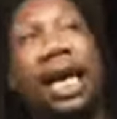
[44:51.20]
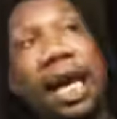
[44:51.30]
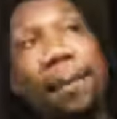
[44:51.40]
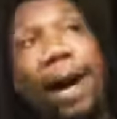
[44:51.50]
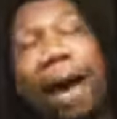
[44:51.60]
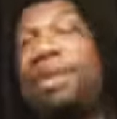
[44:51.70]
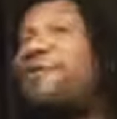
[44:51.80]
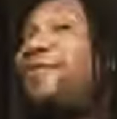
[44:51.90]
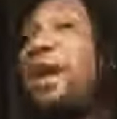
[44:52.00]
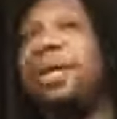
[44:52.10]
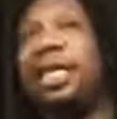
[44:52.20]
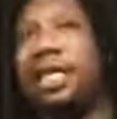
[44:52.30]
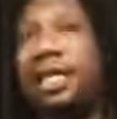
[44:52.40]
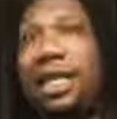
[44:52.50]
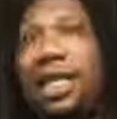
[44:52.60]
Hip hop is
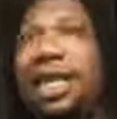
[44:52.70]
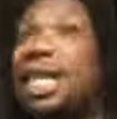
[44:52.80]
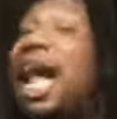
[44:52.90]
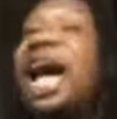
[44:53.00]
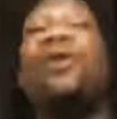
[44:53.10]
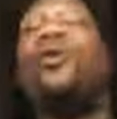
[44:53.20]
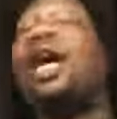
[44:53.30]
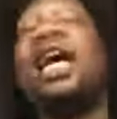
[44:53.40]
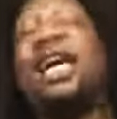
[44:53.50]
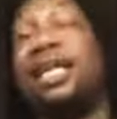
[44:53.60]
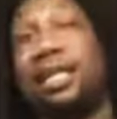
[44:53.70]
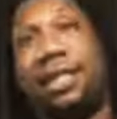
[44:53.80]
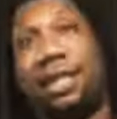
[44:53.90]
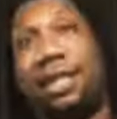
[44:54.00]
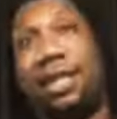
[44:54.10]
feminine in a lot of
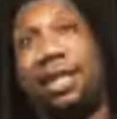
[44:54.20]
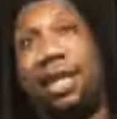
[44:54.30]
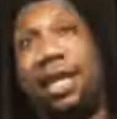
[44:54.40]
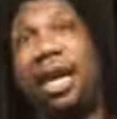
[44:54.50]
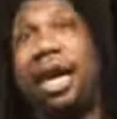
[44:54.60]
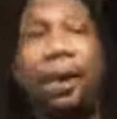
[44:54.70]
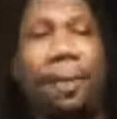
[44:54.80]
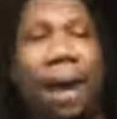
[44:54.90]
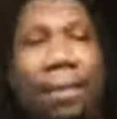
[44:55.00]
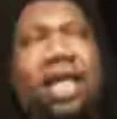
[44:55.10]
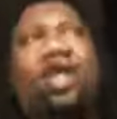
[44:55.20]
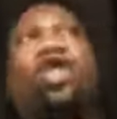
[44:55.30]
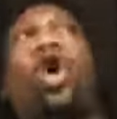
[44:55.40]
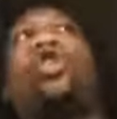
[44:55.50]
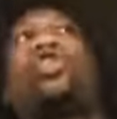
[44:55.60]
ways. Hip hop
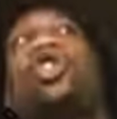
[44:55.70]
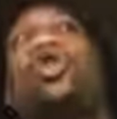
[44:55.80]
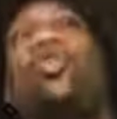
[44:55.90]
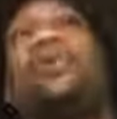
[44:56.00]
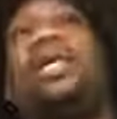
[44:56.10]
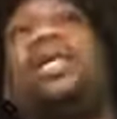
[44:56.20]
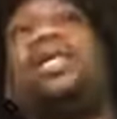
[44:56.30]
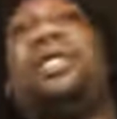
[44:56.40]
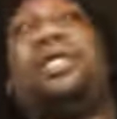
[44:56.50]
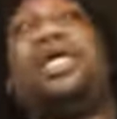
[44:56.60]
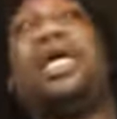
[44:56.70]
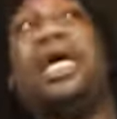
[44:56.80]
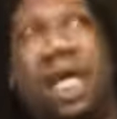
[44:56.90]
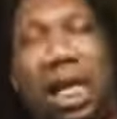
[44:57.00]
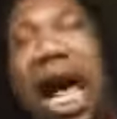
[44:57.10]
exalts the woman
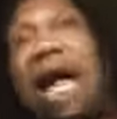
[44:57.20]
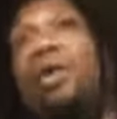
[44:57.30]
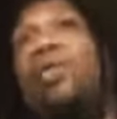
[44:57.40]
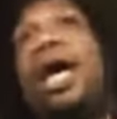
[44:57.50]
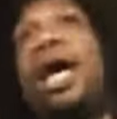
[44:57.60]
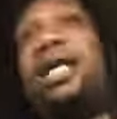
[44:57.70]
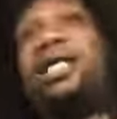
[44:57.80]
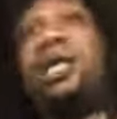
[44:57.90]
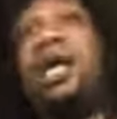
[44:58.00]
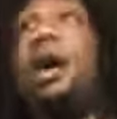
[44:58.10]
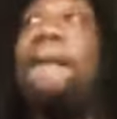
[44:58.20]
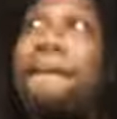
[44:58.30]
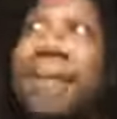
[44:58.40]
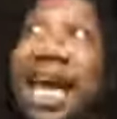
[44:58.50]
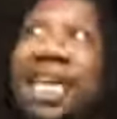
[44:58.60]
in a lot of ways.
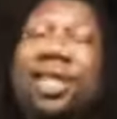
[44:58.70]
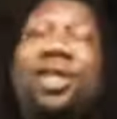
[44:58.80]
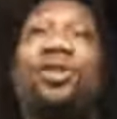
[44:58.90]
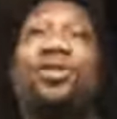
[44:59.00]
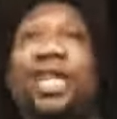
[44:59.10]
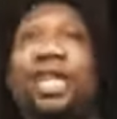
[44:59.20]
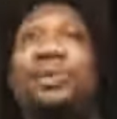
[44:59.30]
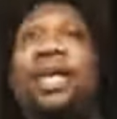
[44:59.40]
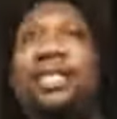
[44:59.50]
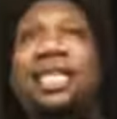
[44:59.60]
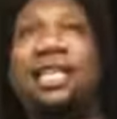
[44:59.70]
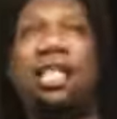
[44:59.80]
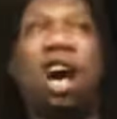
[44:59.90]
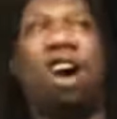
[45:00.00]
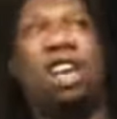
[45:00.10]
Mainstream
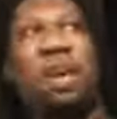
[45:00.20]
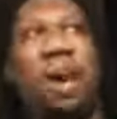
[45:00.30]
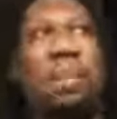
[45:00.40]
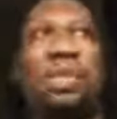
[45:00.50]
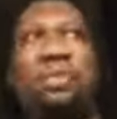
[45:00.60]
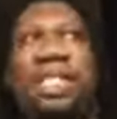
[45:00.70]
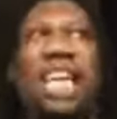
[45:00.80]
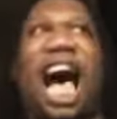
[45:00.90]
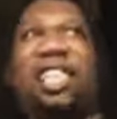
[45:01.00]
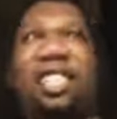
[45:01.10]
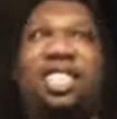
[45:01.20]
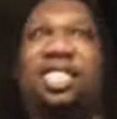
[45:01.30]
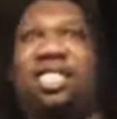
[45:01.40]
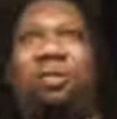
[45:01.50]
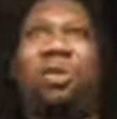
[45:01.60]
says, oh, hip hop is
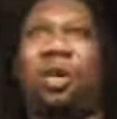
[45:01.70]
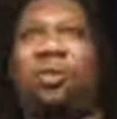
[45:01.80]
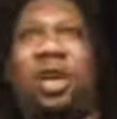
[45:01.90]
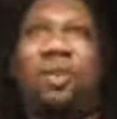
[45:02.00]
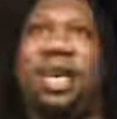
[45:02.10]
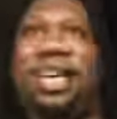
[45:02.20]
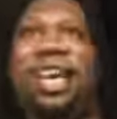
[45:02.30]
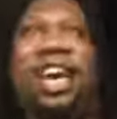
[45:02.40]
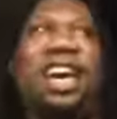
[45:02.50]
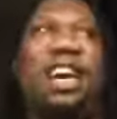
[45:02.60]
misogynist toward women.